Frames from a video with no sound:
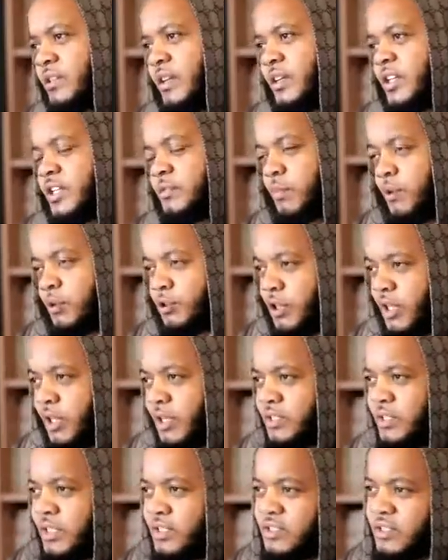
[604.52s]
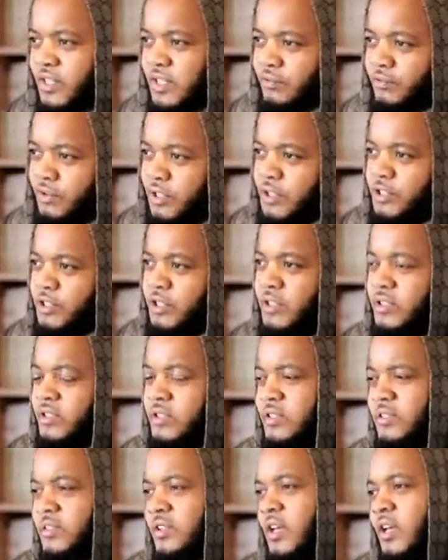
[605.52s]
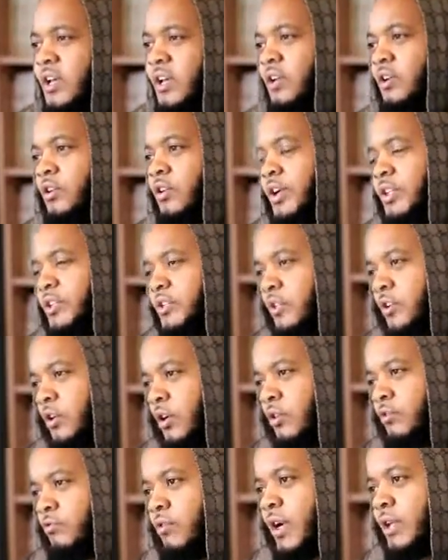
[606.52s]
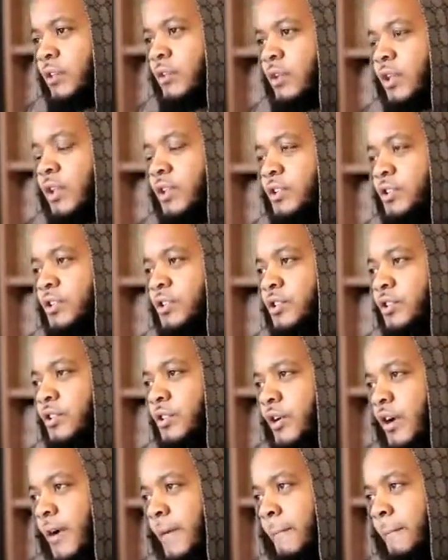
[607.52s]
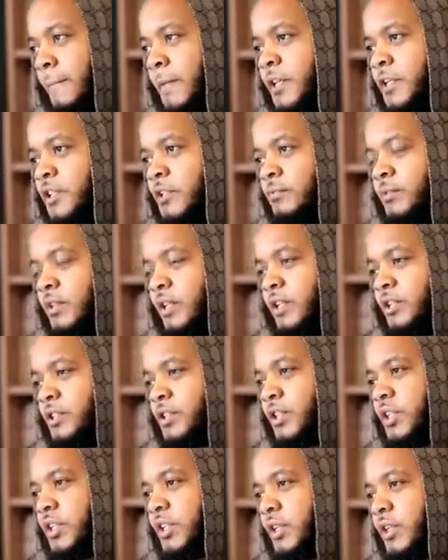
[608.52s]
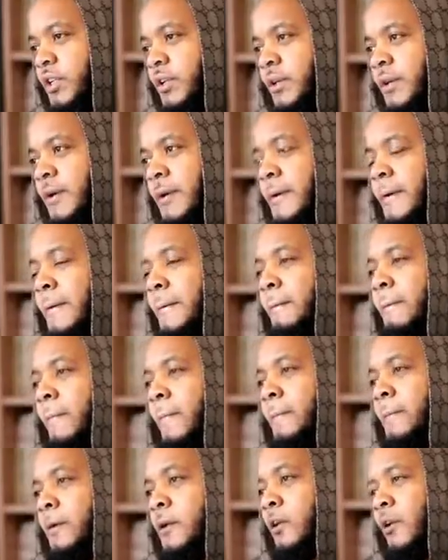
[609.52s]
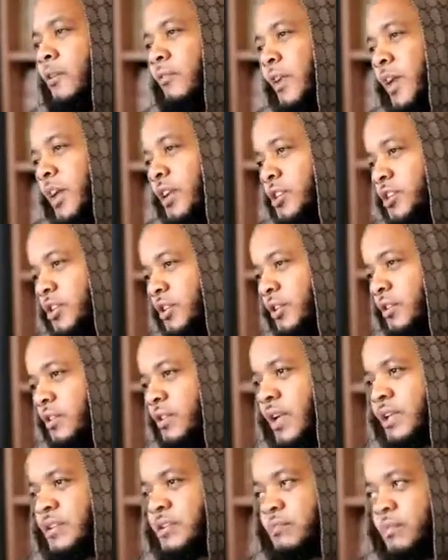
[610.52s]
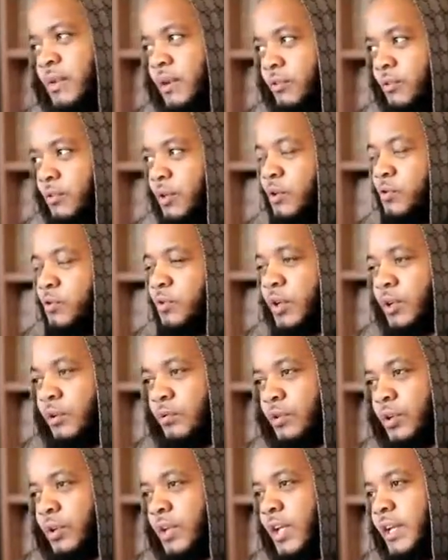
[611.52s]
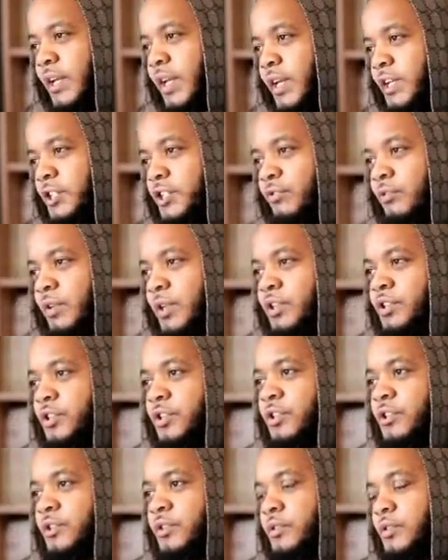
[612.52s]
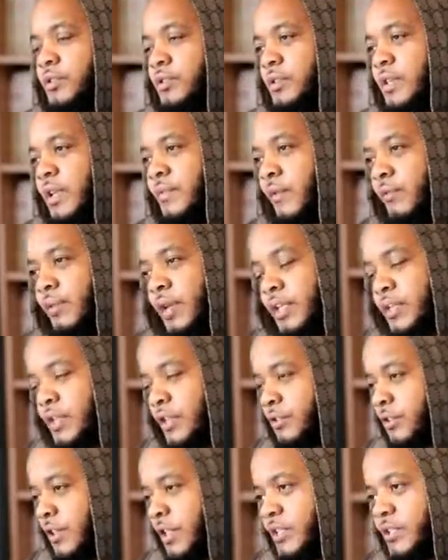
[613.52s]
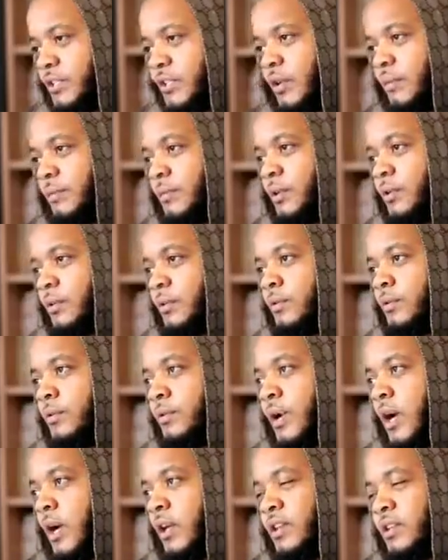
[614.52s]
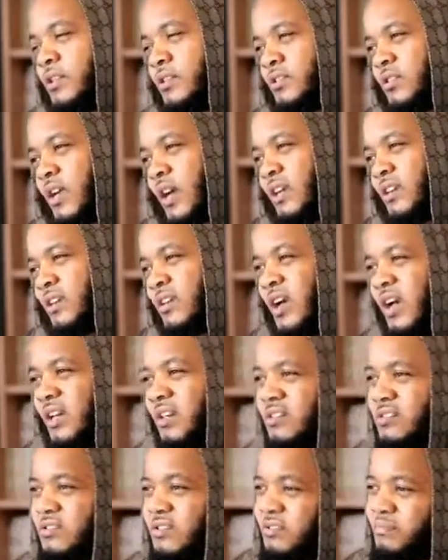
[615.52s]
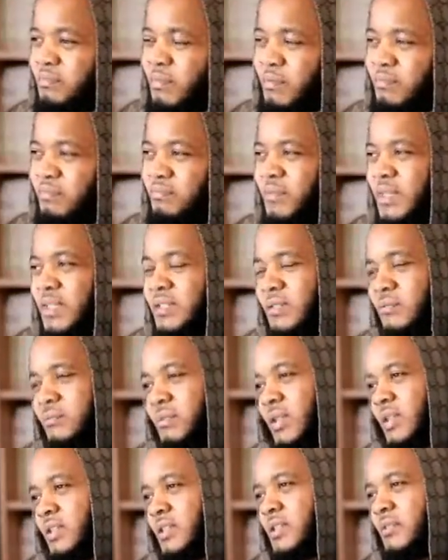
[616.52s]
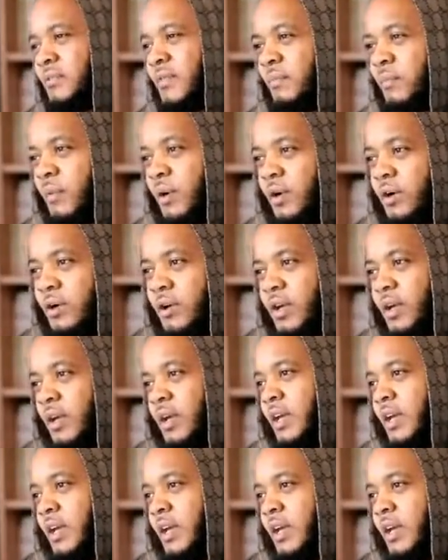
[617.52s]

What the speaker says: study spirituality, started to study religions, got into a lot of right knowledge, Egyptology, a lot of ancient, like Sumeria, all the like the ancient religions. Never really touched on Islam though. I understood bits and pieces of it, but